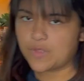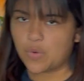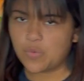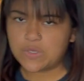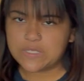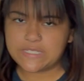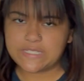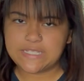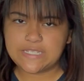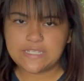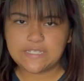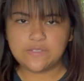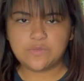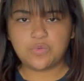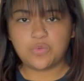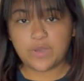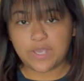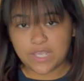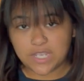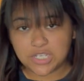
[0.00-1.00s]
was this
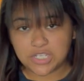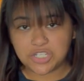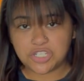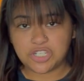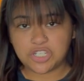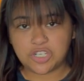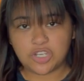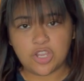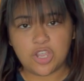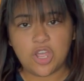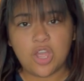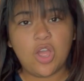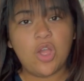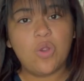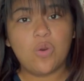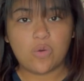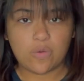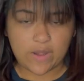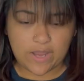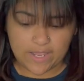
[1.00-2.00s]
witch
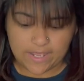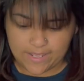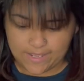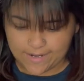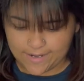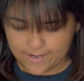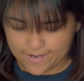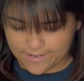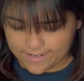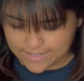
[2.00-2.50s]
right here.